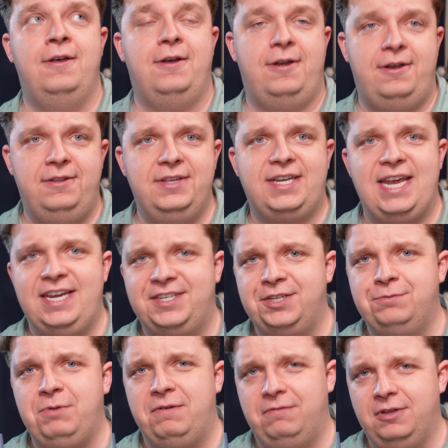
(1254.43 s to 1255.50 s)
all the
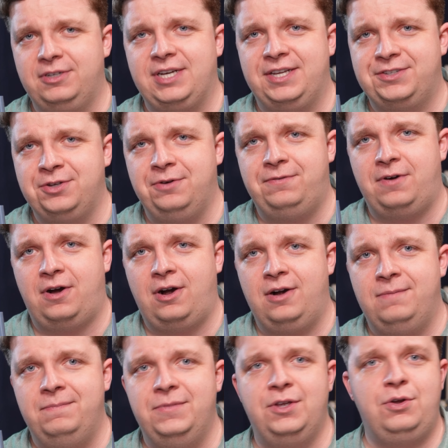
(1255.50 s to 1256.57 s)
cases we've looked at so
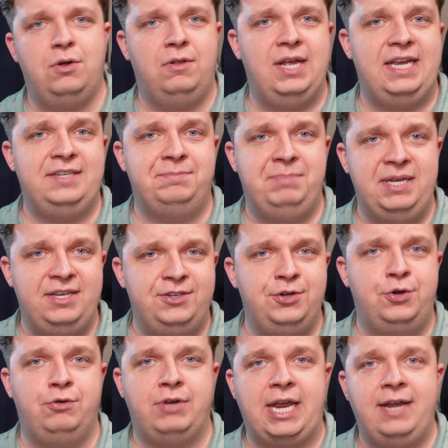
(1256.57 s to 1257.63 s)
far, the goal has been
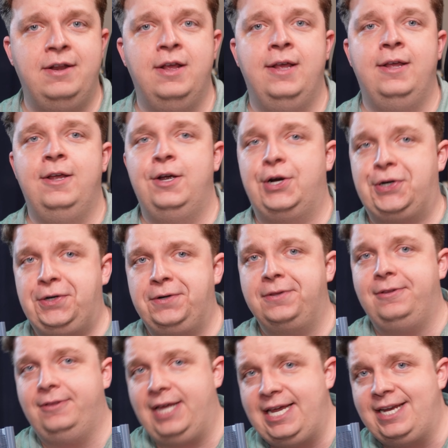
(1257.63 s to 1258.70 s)
to create
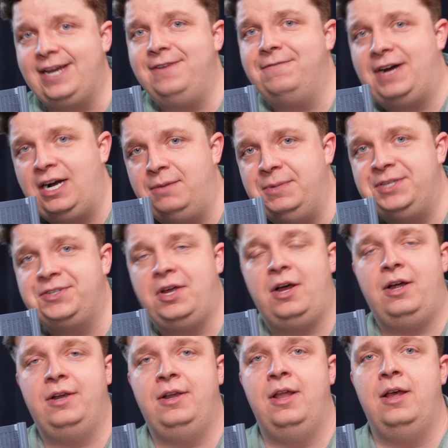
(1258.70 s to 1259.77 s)
Earth-like environments
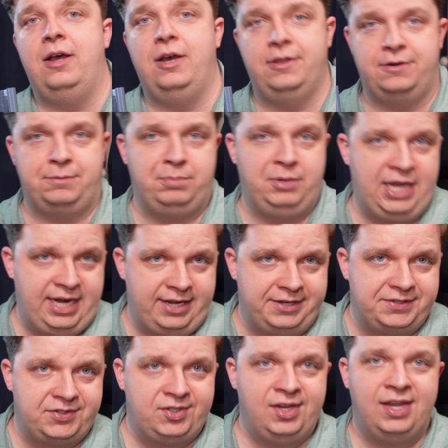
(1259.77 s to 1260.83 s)
on other
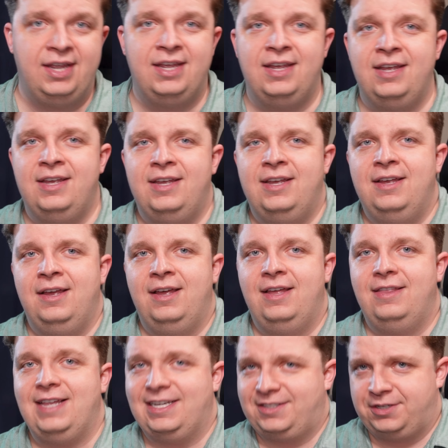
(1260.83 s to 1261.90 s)
planets.
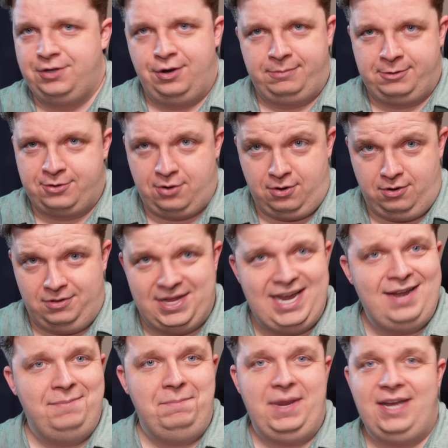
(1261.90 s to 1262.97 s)
That's a noble goal
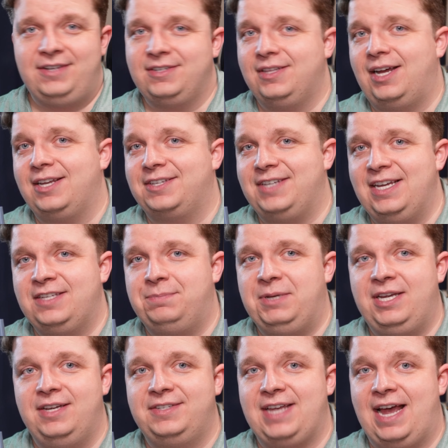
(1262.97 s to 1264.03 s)
and makes a lot of sense
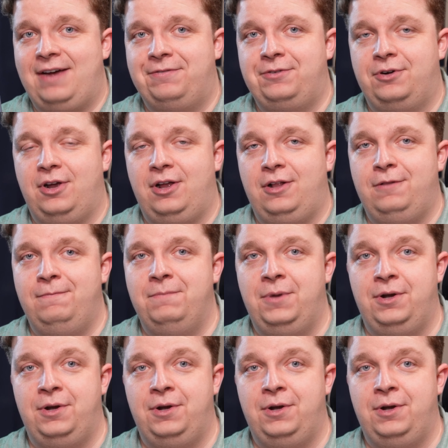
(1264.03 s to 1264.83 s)
because, after all,